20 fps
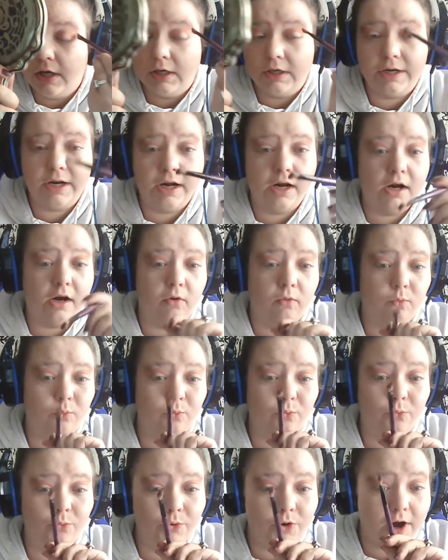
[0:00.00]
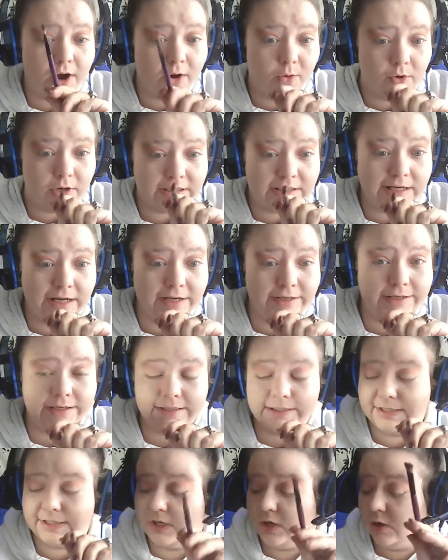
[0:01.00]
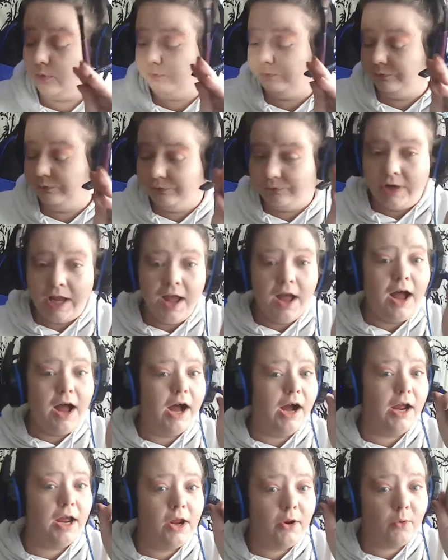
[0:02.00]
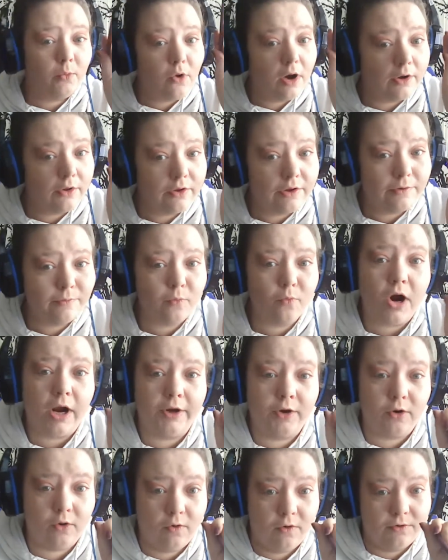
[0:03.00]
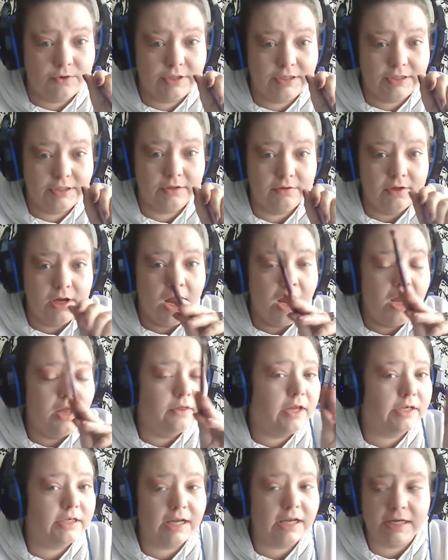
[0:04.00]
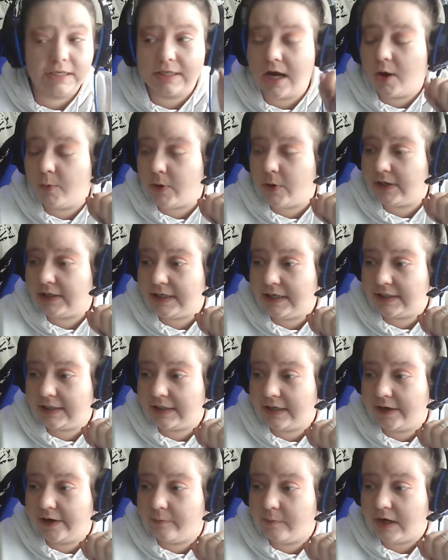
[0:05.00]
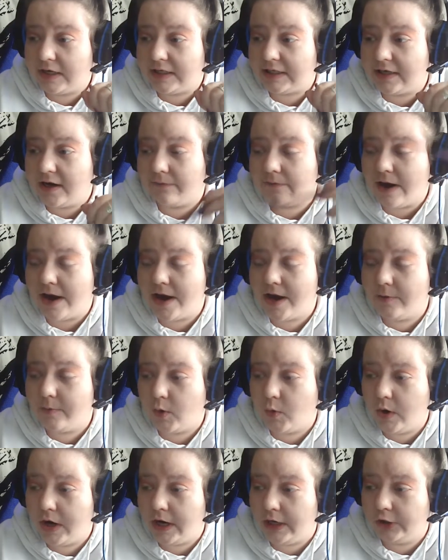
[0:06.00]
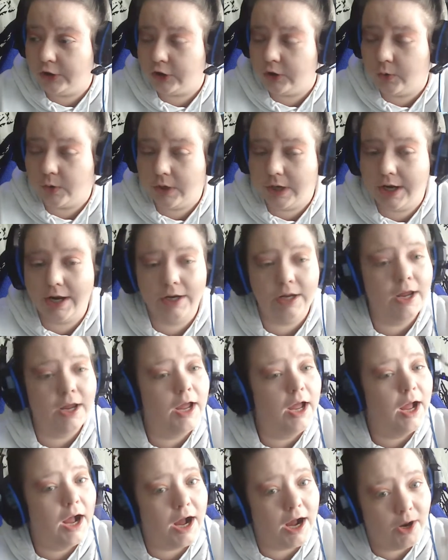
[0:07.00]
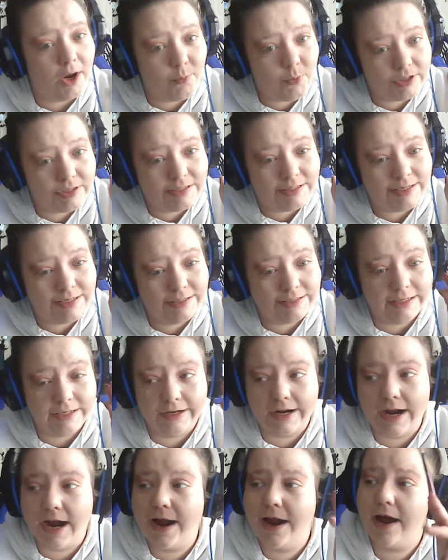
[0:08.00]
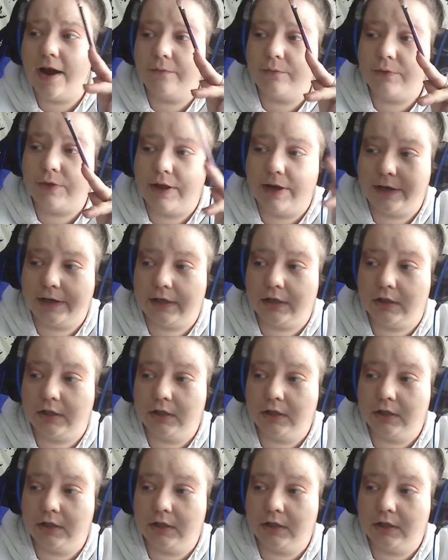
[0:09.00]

Now, I want to say this, though. I ain't one of them white girls that does not put seasoning in my stuff. I am a witch, okay? I put seasoning. I have, like,